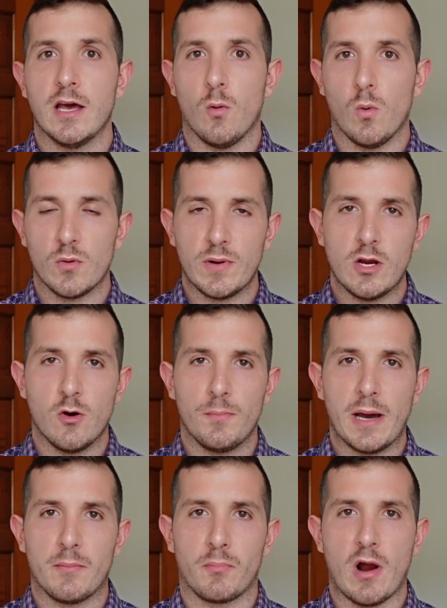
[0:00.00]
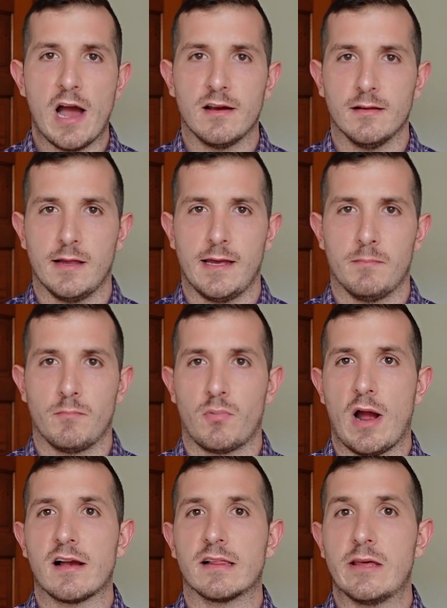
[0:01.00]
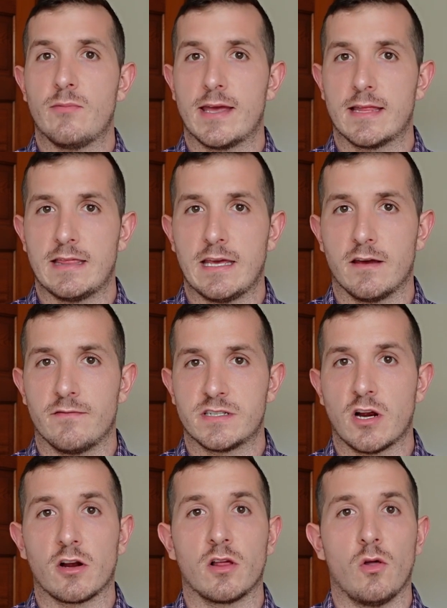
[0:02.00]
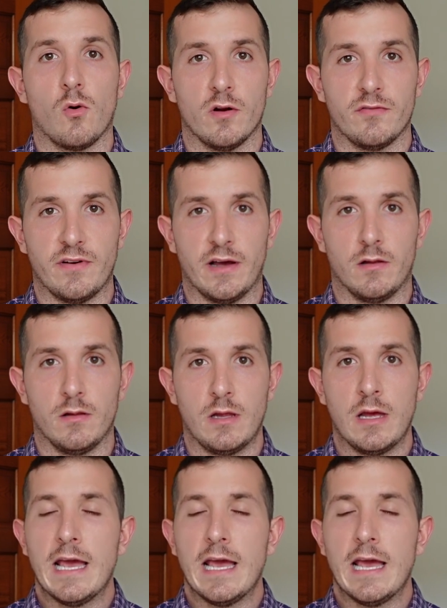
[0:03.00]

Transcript: What do we know about broccoli? Broccoli we can think as our chlorophyll.